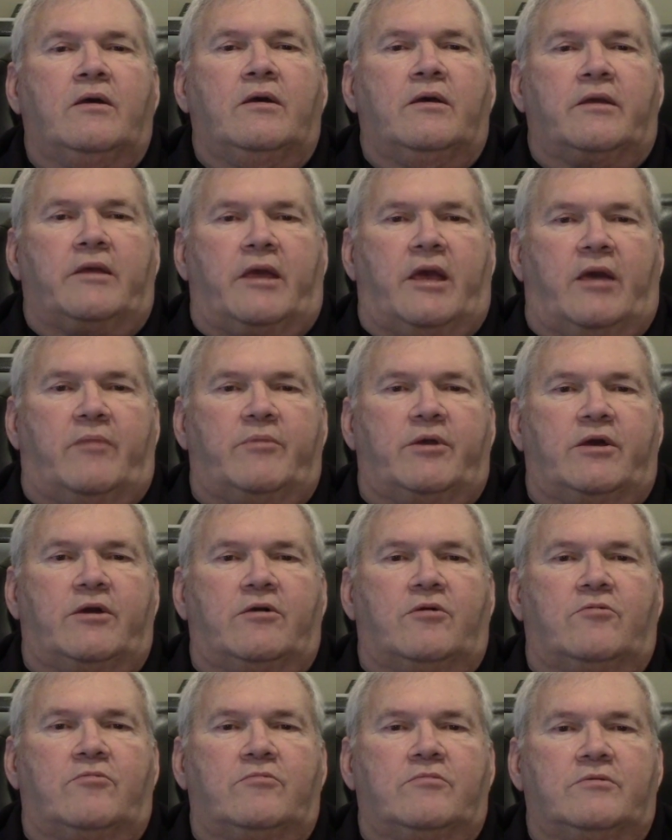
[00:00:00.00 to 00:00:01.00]

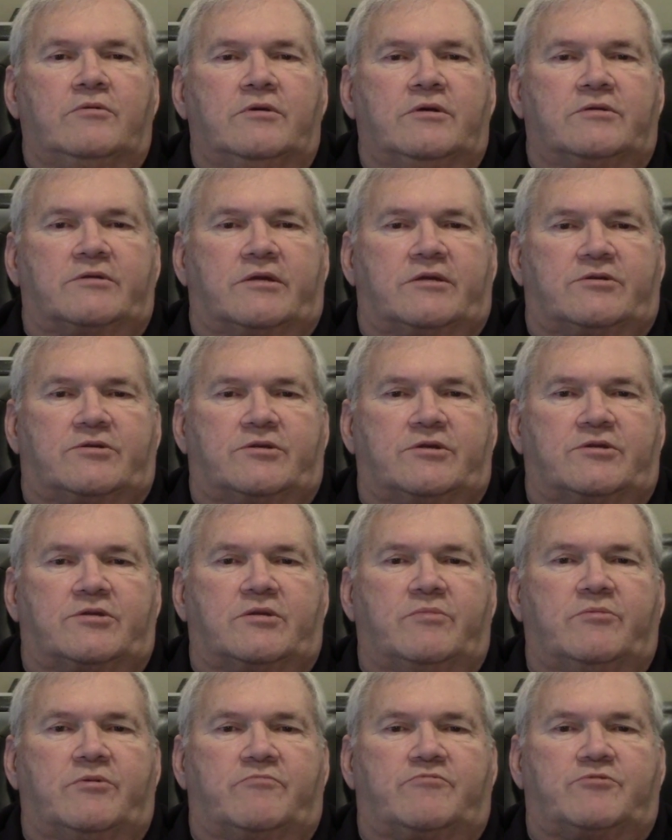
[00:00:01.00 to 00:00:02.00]
CAMEO is a
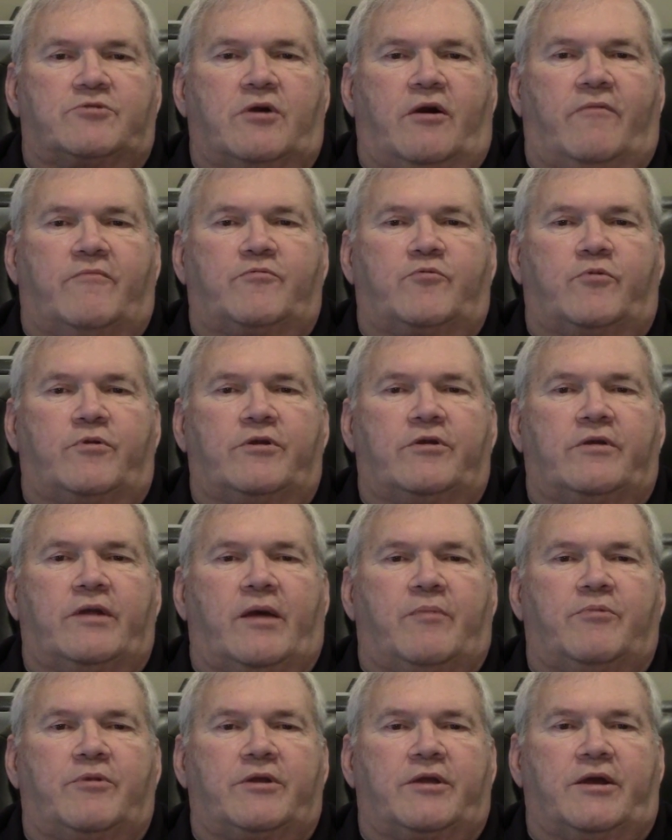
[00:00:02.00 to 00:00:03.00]
system of software
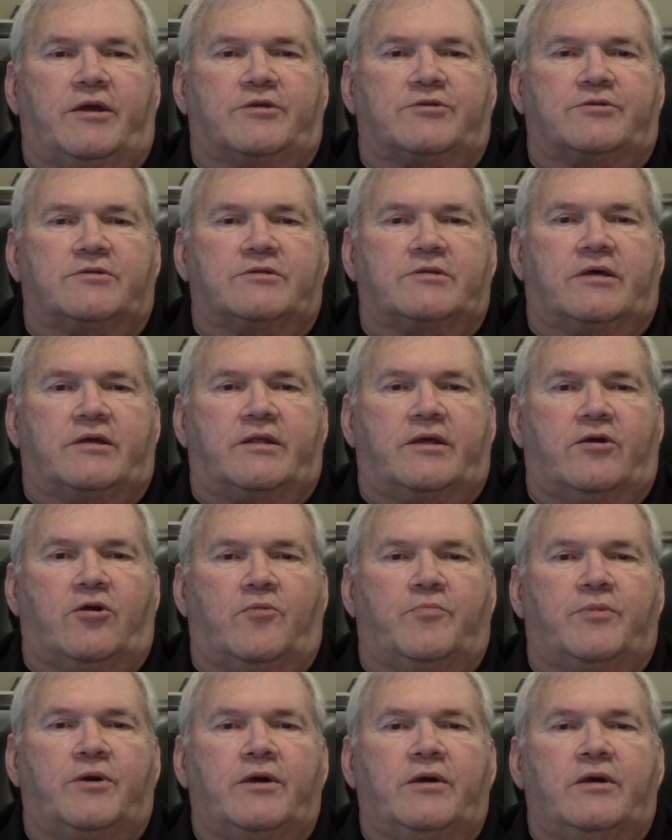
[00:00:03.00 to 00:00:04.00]
applications that help